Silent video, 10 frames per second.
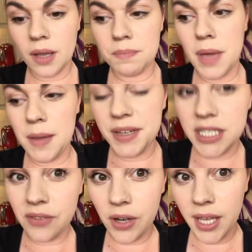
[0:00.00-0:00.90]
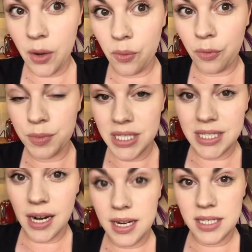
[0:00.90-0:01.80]
Maybe see if I can get one from the
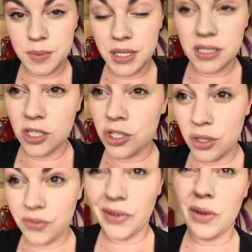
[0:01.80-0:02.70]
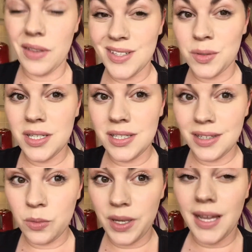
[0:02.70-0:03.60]
States, because I do feel like this one is a
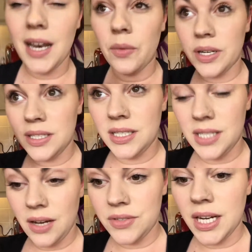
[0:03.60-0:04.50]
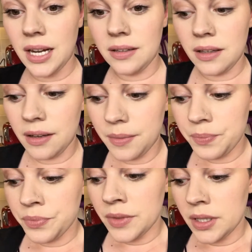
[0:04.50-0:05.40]
little bit yellow, and I did have to add the
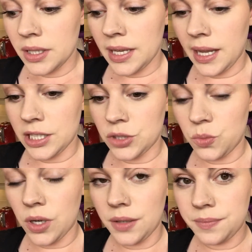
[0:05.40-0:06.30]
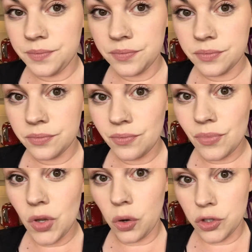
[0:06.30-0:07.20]
collection one
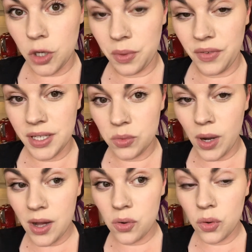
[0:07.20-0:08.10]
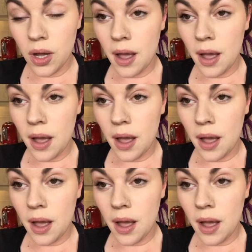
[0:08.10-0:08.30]
on top of it as well.